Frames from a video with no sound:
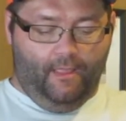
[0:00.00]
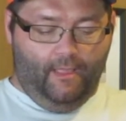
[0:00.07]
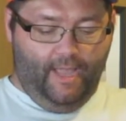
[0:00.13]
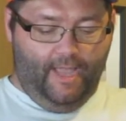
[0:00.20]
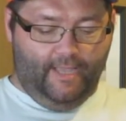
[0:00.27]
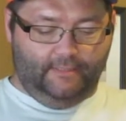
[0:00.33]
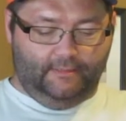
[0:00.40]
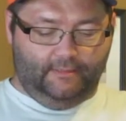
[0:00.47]

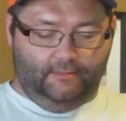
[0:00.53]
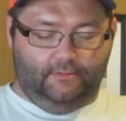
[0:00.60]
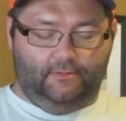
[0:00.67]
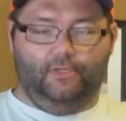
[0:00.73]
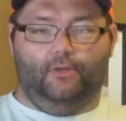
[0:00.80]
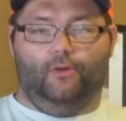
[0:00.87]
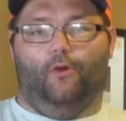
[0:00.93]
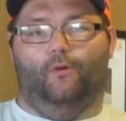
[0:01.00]
Guys,
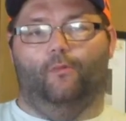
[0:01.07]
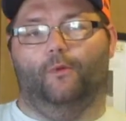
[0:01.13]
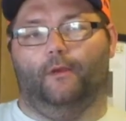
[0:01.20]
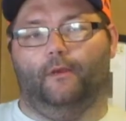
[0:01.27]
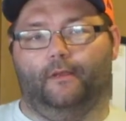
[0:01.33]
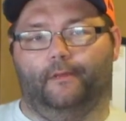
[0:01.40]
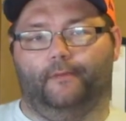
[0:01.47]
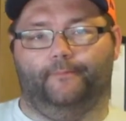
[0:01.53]
do your
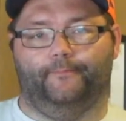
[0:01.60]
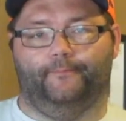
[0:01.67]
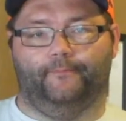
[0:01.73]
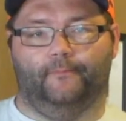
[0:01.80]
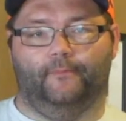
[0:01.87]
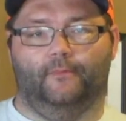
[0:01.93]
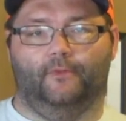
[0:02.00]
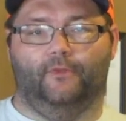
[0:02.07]
homework.
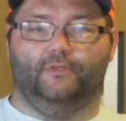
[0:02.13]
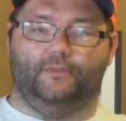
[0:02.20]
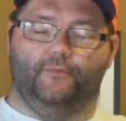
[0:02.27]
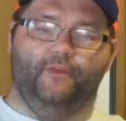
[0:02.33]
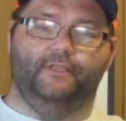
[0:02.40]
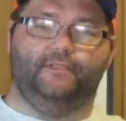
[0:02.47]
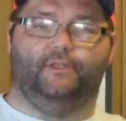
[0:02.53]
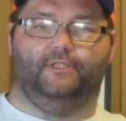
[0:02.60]
Do some
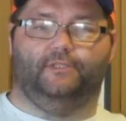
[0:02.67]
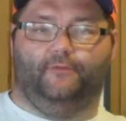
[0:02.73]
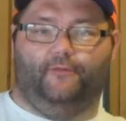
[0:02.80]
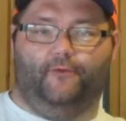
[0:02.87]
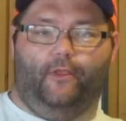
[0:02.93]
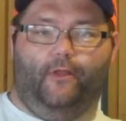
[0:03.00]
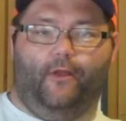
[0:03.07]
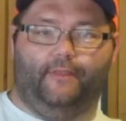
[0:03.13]
research
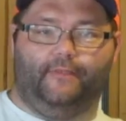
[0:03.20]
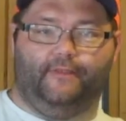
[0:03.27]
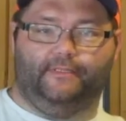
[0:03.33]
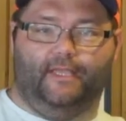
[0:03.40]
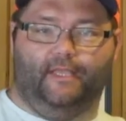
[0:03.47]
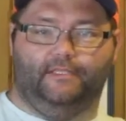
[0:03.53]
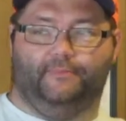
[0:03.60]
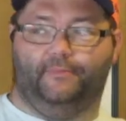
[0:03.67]
before you go out to
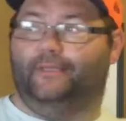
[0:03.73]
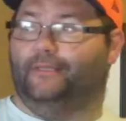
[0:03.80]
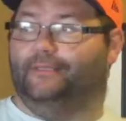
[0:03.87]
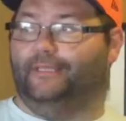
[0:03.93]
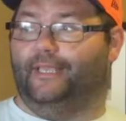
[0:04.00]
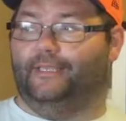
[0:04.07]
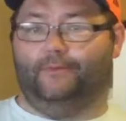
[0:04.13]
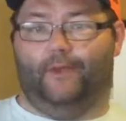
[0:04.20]
sales,
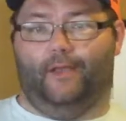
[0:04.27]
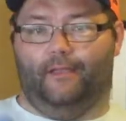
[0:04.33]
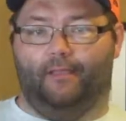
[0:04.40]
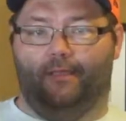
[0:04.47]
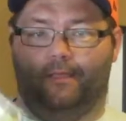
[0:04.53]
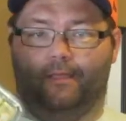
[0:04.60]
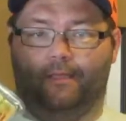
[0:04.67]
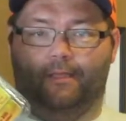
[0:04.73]
because guess what?
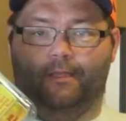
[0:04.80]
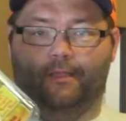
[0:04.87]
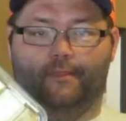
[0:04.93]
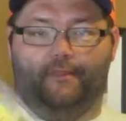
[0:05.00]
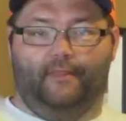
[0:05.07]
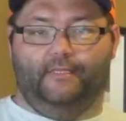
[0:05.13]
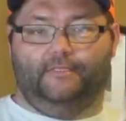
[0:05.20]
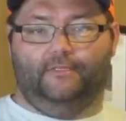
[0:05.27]

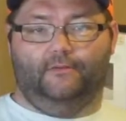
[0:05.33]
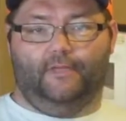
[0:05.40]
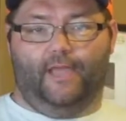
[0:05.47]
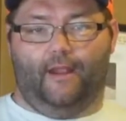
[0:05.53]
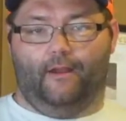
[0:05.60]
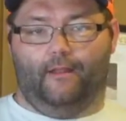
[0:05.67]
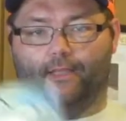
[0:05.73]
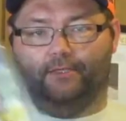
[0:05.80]
These two
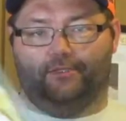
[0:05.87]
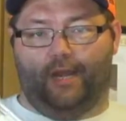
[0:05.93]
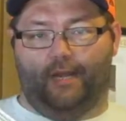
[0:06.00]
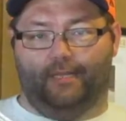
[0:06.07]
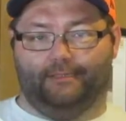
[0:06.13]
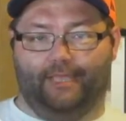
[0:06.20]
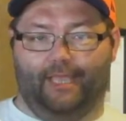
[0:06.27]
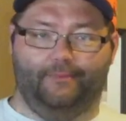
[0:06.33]
Tiger
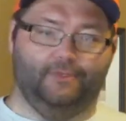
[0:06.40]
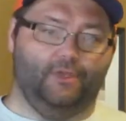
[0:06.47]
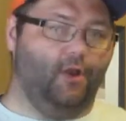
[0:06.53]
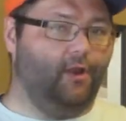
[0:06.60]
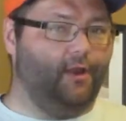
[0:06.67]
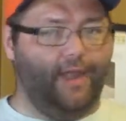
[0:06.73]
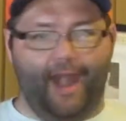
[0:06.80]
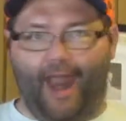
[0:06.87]
Electronics games
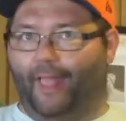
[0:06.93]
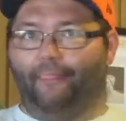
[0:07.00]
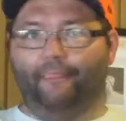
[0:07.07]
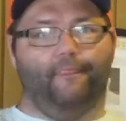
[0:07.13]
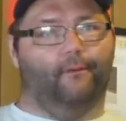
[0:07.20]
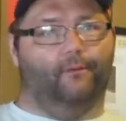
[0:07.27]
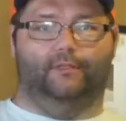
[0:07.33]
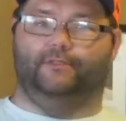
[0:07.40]
are
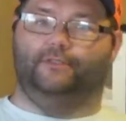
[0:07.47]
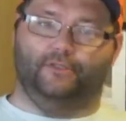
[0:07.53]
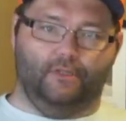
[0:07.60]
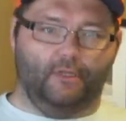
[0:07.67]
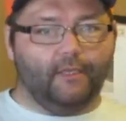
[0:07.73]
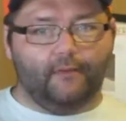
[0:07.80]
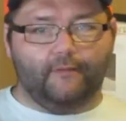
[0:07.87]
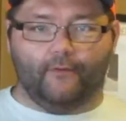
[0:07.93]
not the ones you're
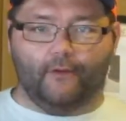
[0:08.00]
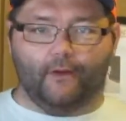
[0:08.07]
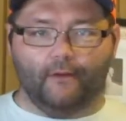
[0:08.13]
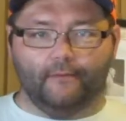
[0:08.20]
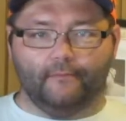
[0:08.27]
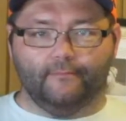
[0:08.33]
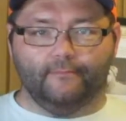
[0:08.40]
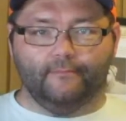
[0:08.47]
looking for,